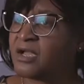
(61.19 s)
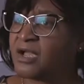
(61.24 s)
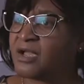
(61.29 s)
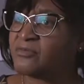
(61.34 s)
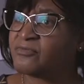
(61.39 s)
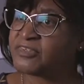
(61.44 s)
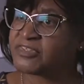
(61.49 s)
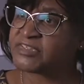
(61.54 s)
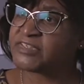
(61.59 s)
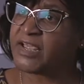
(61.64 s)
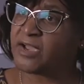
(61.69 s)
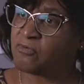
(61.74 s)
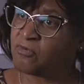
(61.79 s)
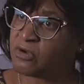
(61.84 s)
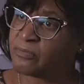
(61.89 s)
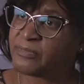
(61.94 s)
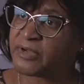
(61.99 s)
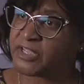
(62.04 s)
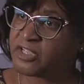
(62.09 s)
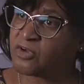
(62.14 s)
I was now
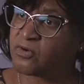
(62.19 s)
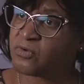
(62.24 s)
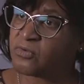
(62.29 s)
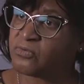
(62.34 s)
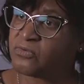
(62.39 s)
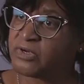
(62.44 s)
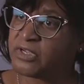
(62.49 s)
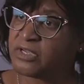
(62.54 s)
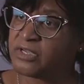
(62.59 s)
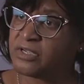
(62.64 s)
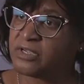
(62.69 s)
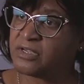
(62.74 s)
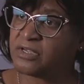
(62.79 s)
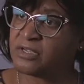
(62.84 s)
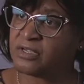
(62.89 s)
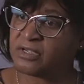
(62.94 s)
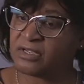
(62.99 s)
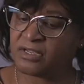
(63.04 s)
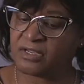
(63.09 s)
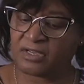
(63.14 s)
on my own.
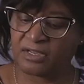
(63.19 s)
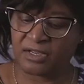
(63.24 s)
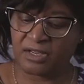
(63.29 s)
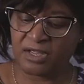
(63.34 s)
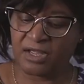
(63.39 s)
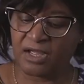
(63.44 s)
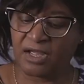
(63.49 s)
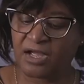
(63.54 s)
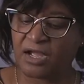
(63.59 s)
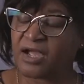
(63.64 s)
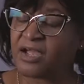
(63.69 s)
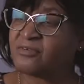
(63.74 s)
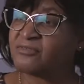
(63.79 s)
I